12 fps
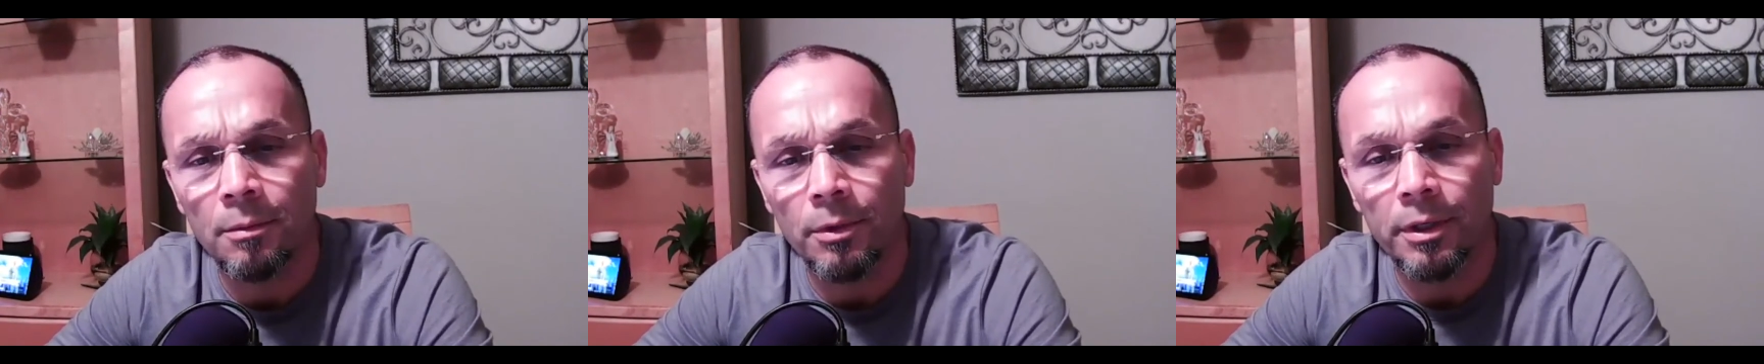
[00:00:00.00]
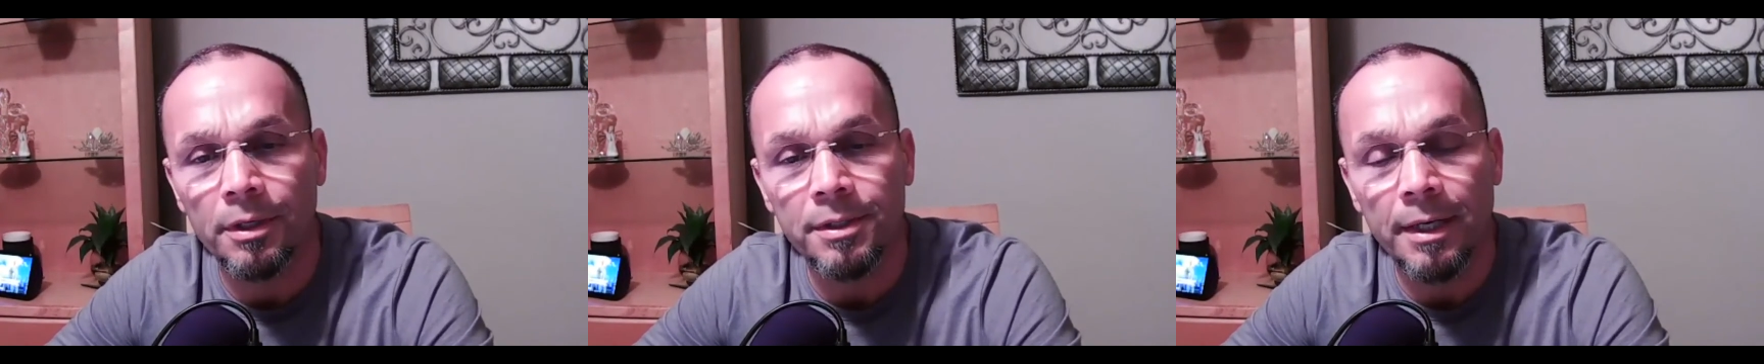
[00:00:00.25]

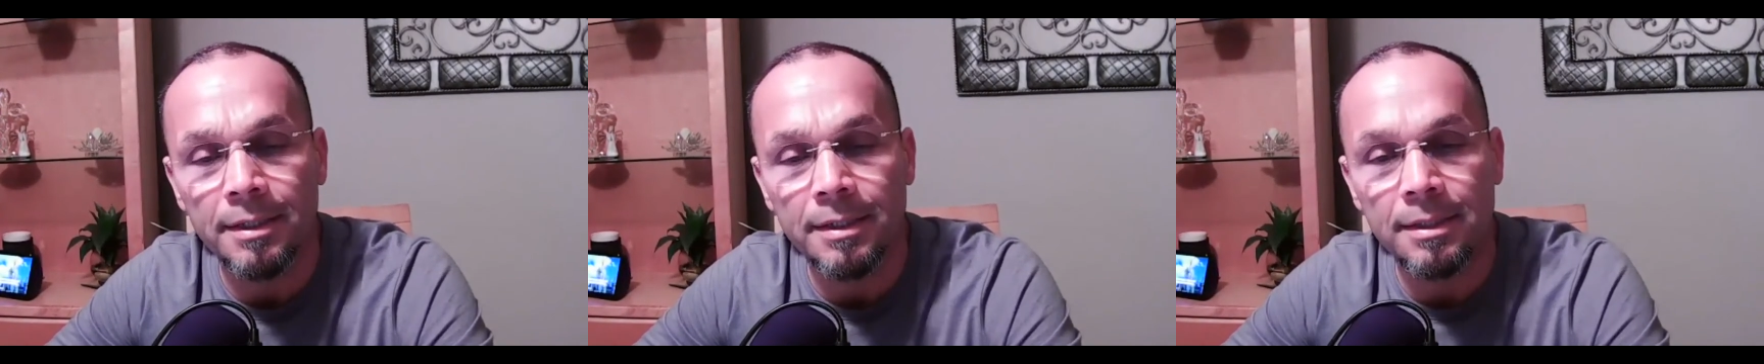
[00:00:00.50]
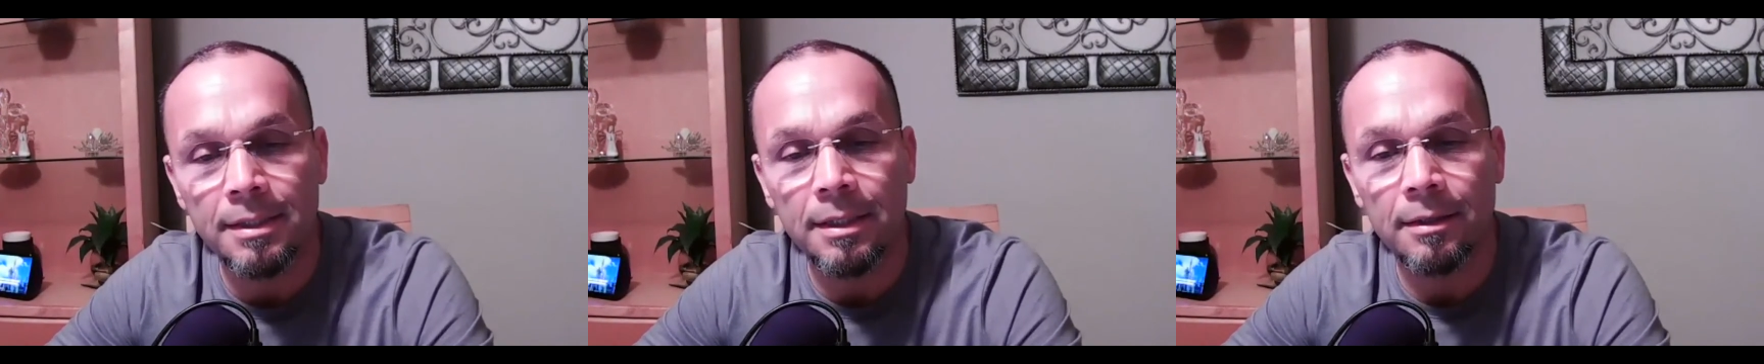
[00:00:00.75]
because I
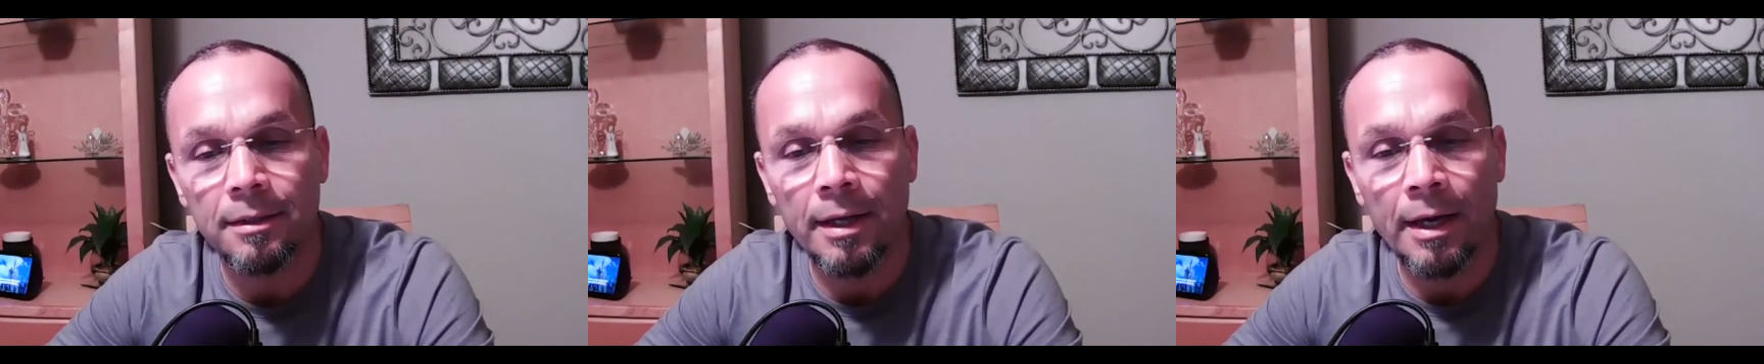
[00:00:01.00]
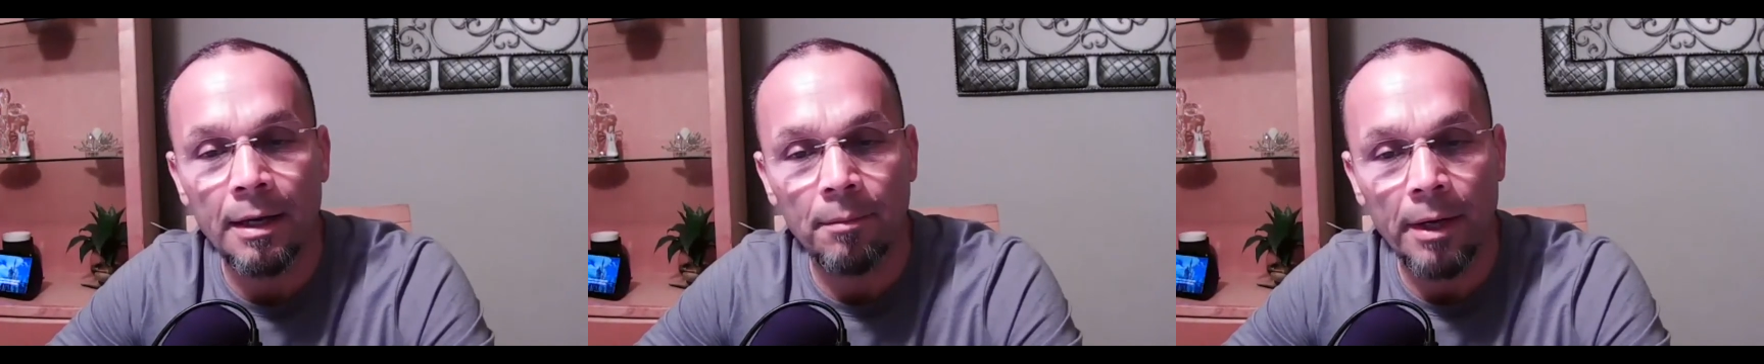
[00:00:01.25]
seek
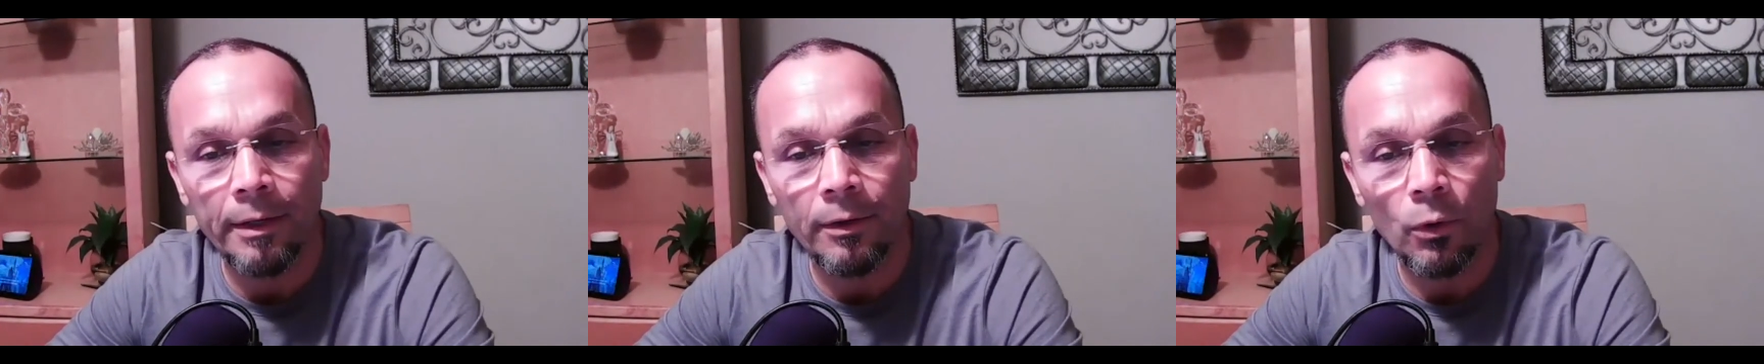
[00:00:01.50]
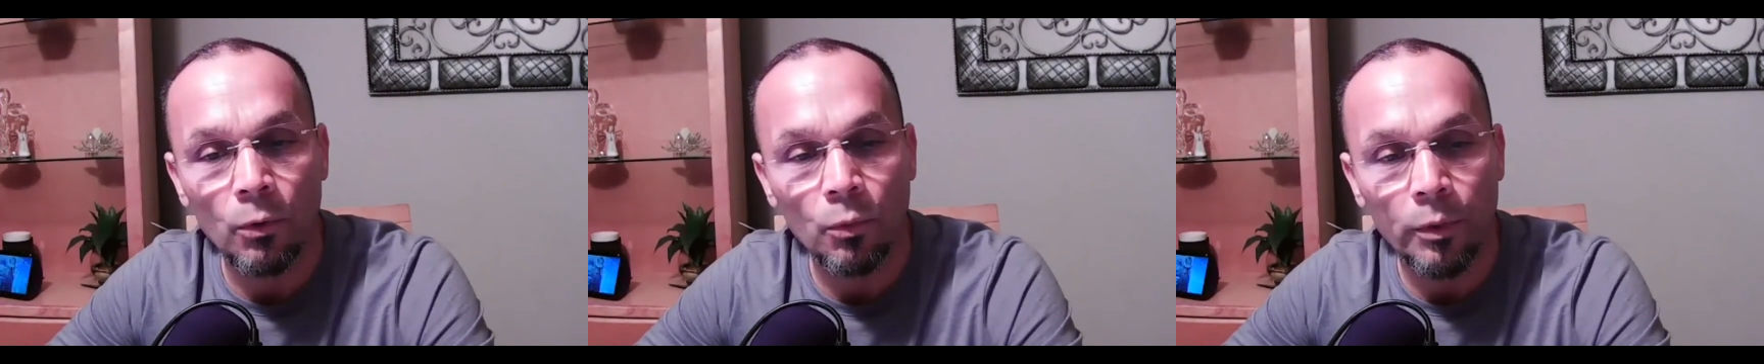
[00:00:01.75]
not mine
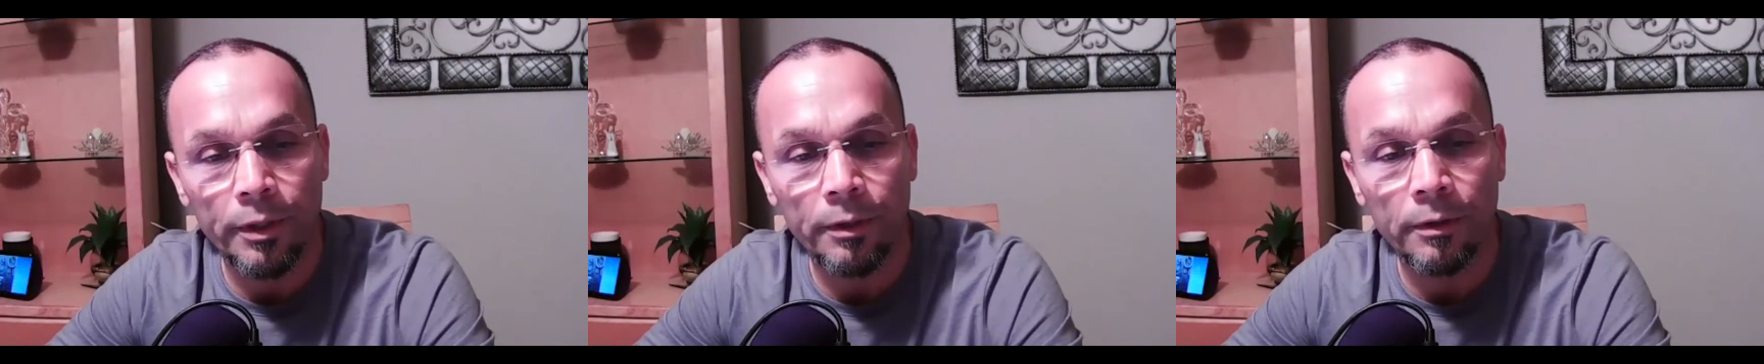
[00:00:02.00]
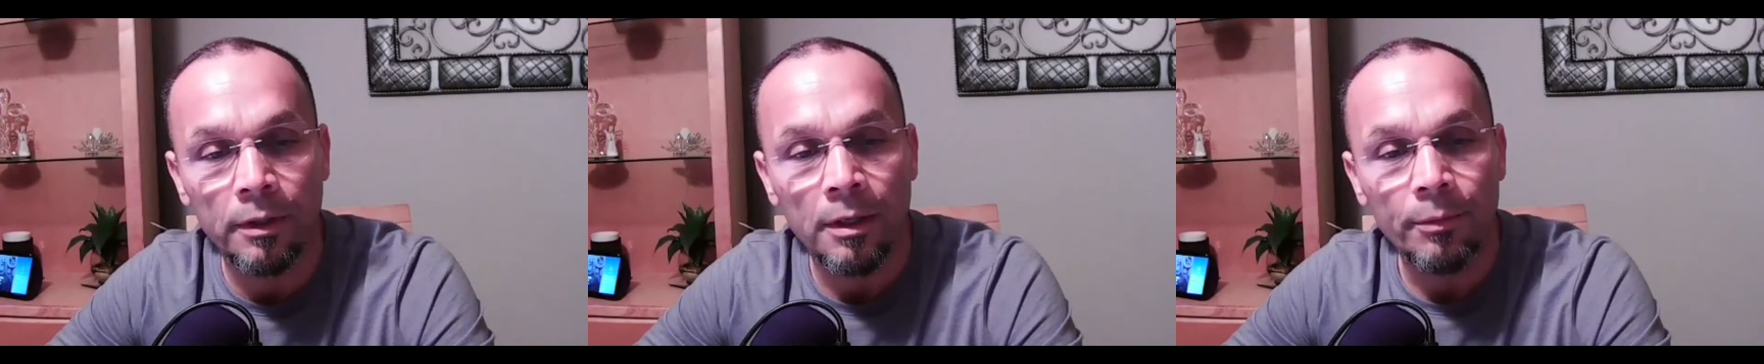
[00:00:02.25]
own
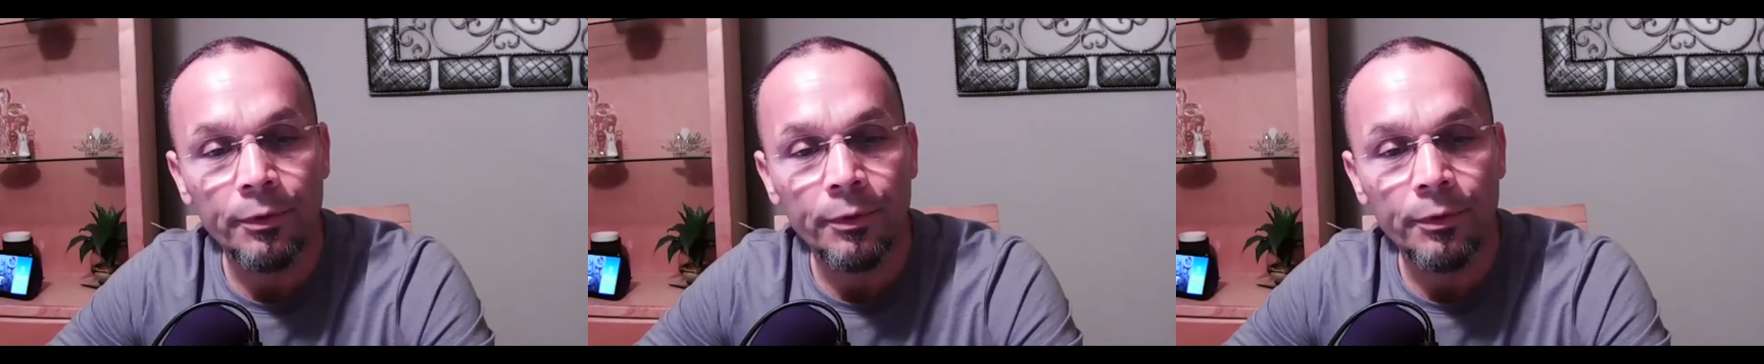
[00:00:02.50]
will,